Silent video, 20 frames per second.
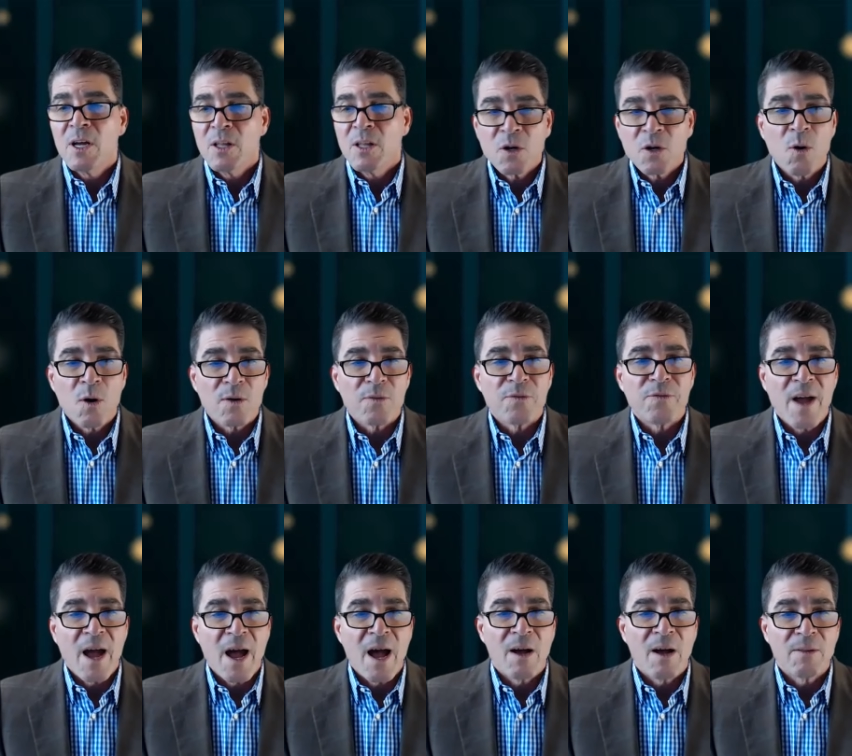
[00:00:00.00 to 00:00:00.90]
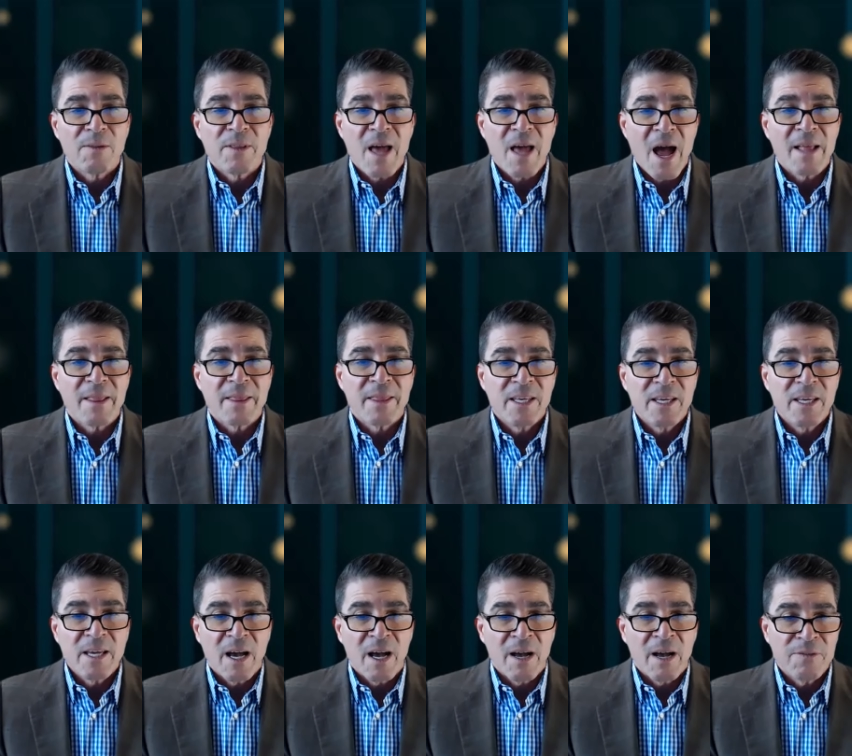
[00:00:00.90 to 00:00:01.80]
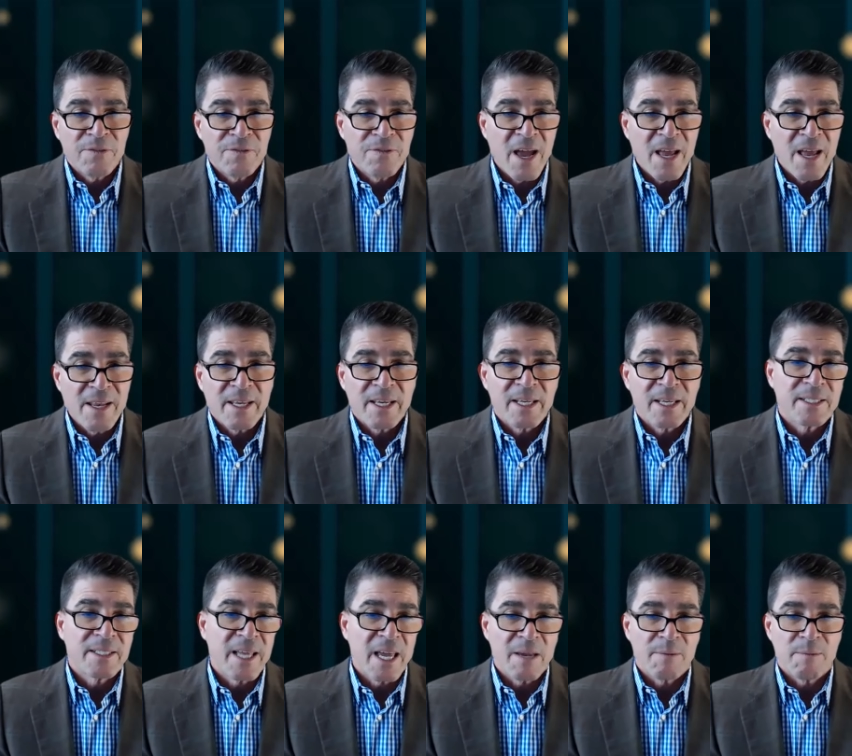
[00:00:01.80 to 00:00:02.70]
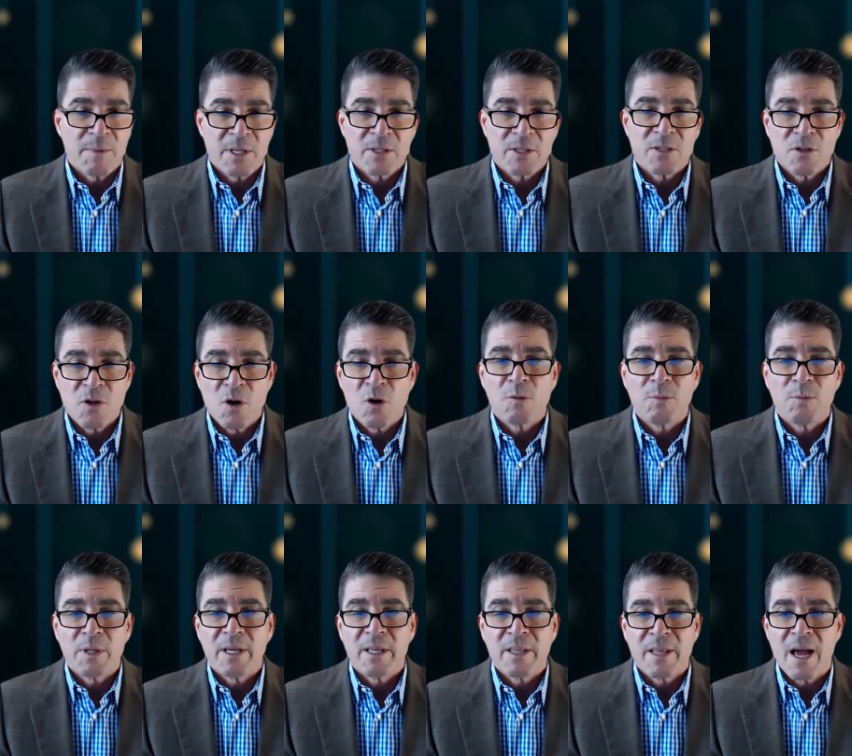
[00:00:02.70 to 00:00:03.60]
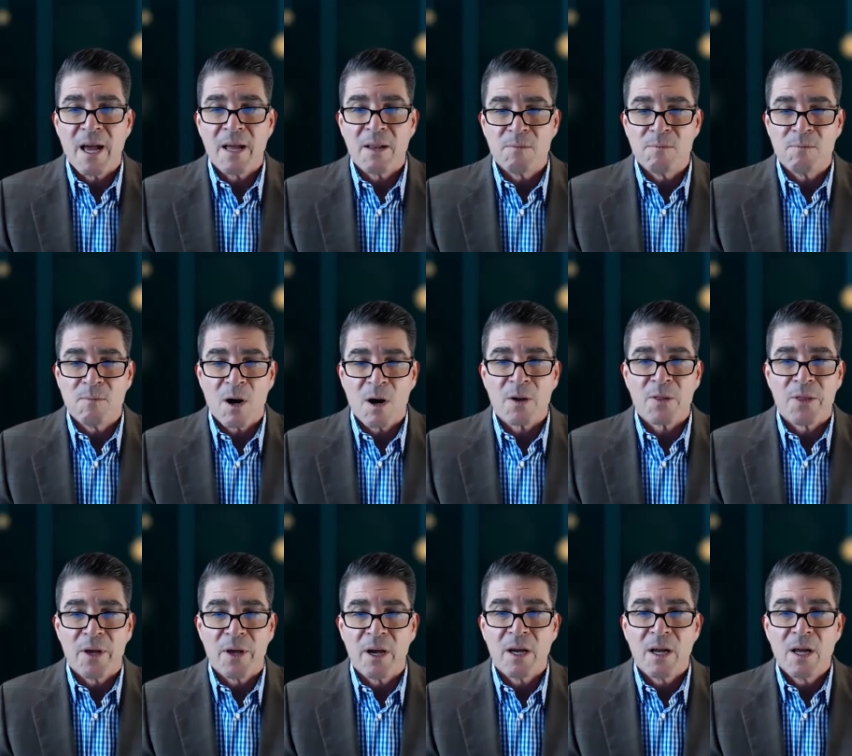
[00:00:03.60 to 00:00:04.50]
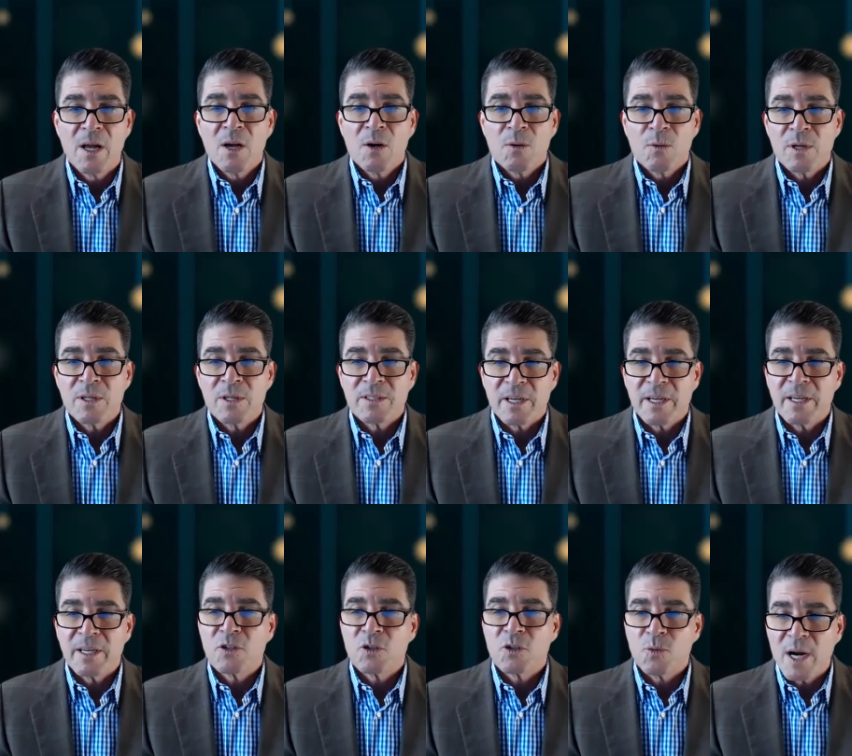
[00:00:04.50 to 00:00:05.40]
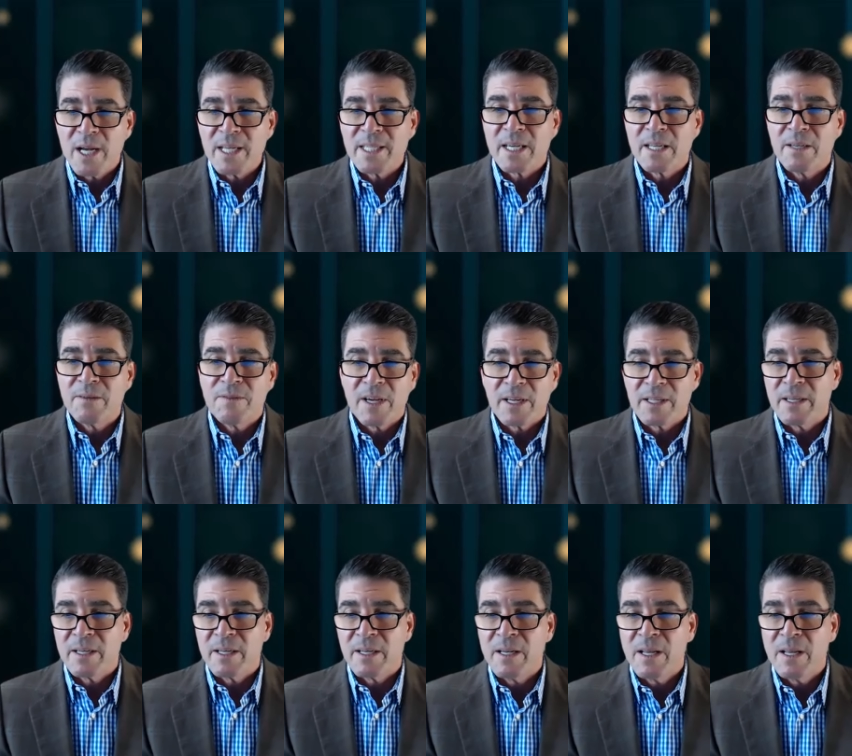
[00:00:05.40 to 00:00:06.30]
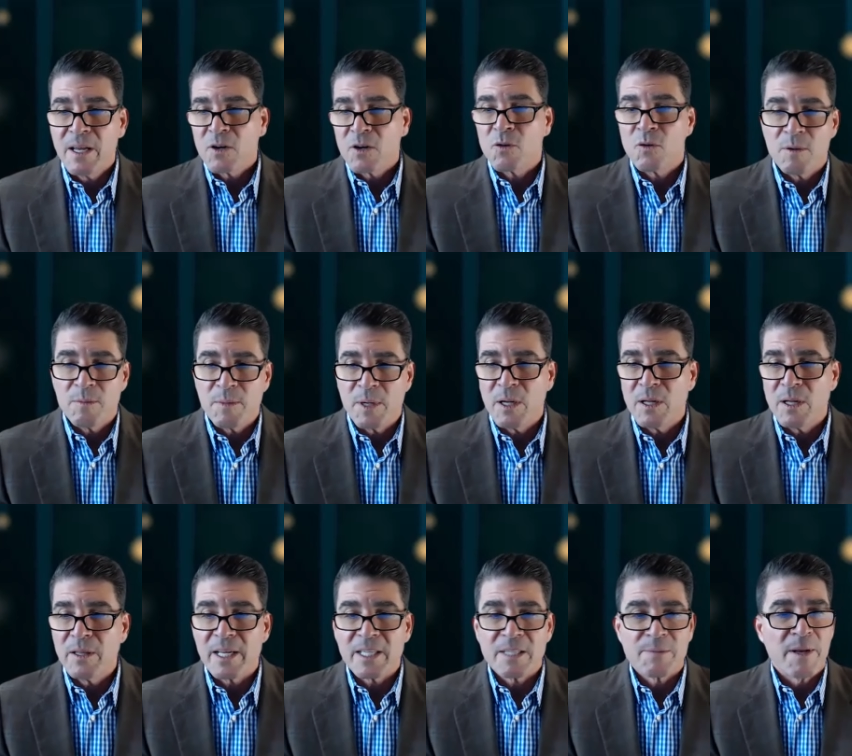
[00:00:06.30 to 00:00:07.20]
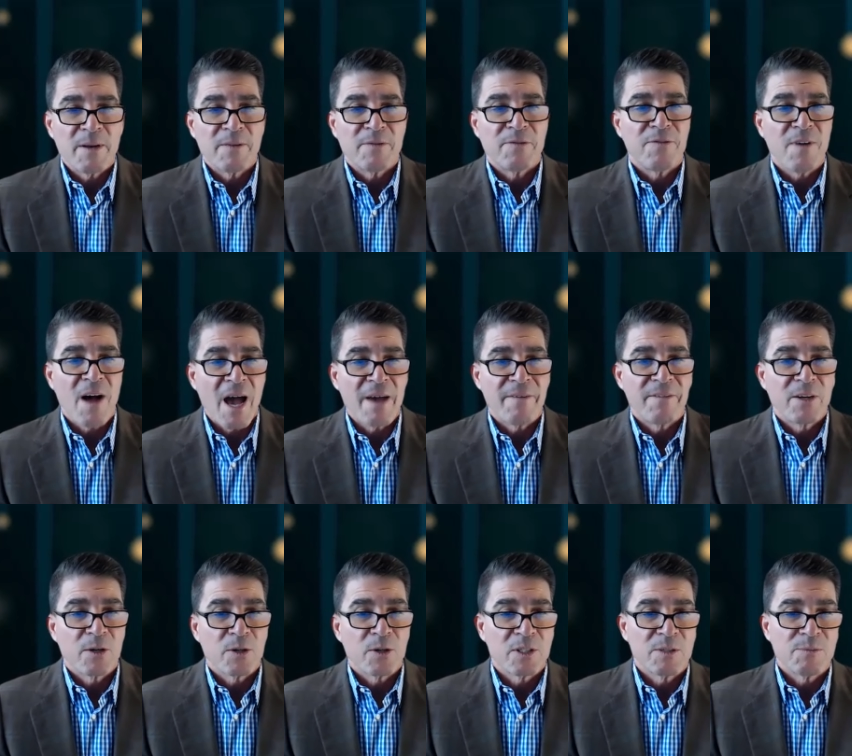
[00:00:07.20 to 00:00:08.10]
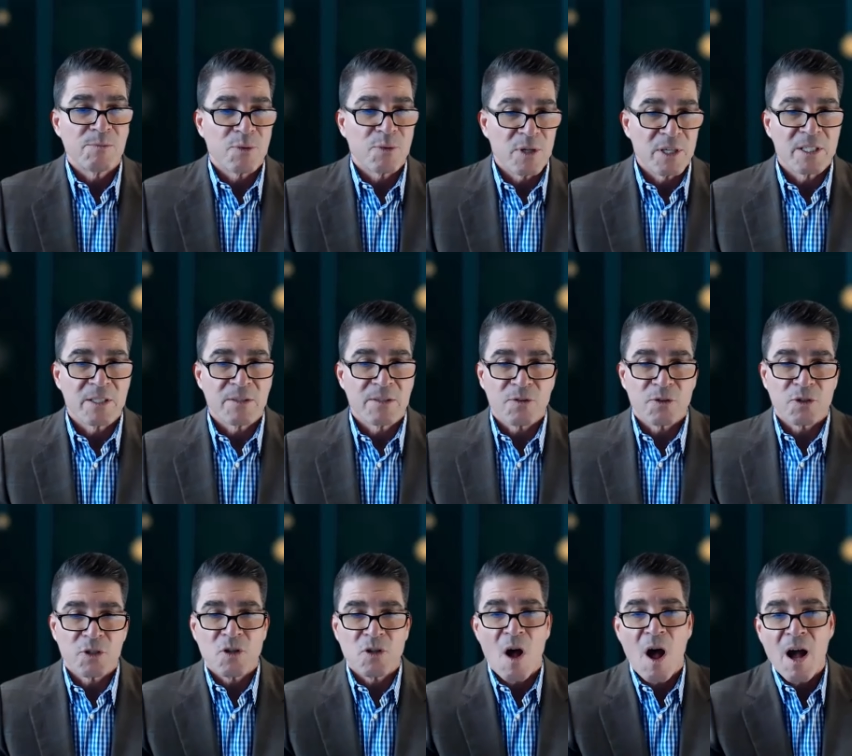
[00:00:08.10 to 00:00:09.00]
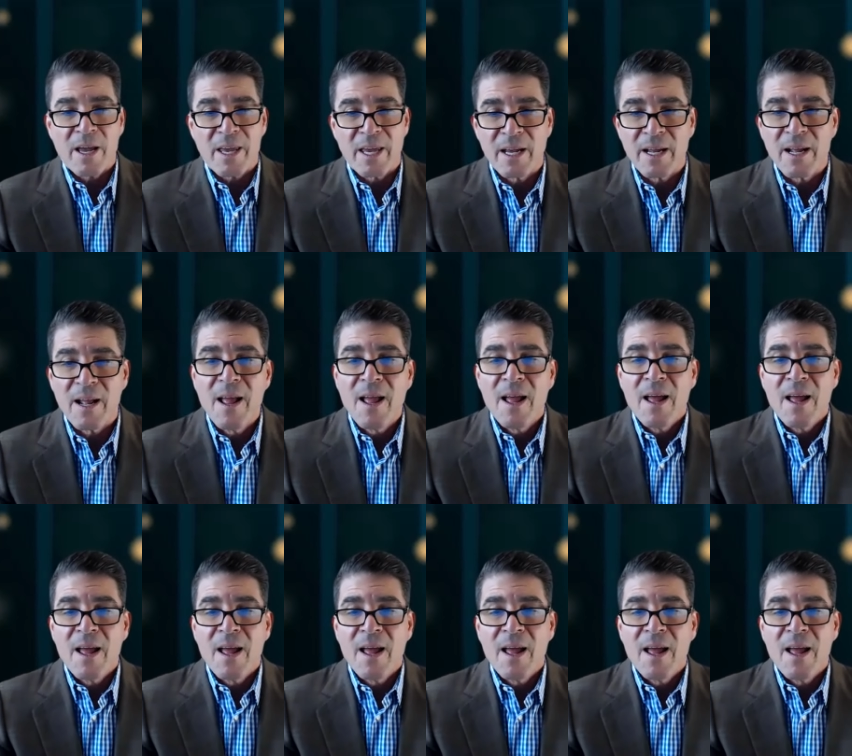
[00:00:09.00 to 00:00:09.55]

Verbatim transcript: The court found that the offending statements, notably that Martha was a twice convicted criminal that spent five years in prison for stalking,